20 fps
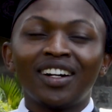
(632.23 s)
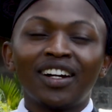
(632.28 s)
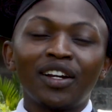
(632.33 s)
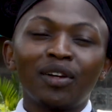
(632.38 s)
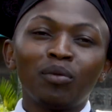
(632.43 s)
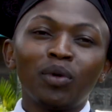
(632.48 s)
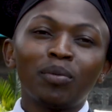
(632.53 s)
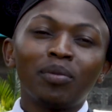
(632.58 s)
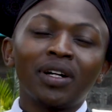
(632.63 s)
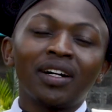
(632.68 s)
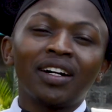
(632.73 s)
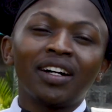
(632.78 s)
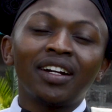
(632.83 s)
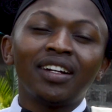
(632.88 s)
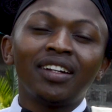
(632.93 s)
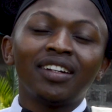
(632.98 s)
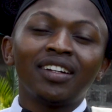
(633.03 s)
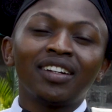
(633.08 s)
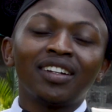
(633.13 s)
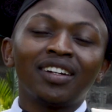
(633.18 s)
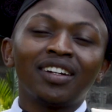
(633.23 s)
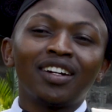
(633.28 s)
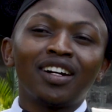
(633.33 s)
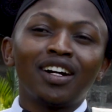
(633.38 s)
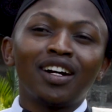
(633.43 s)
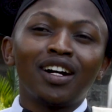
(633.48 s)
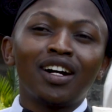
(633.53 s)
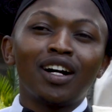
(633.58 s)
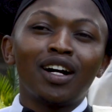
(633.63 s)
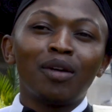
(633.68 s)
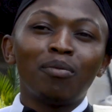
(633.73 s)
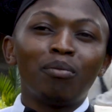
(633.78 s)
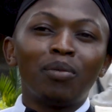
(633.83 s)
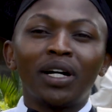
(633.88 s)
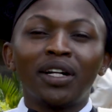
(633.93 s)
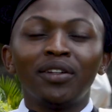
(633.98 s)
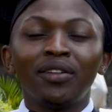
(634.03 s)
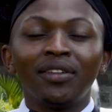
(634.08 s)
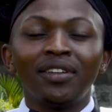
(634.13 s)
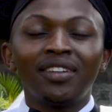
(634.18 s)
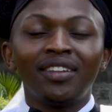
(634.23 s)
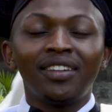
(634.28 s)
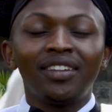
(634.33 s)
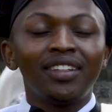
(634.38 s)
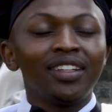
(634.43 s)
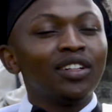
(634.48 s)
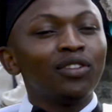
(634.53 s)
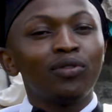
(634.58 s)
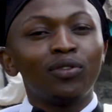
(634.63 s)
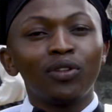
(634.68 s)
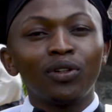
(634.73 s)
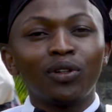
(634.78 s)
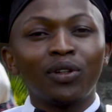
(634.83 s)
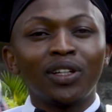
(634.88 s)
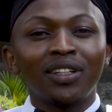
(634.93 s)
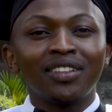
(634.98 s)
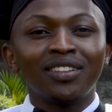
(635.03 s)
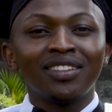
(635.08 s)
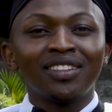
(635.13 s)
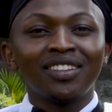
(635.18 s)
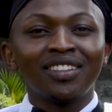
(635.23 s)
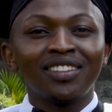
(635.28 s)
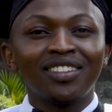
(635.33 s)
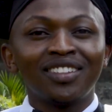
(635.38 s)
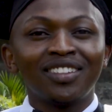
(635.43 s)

I remember I had a bad thing for lawyers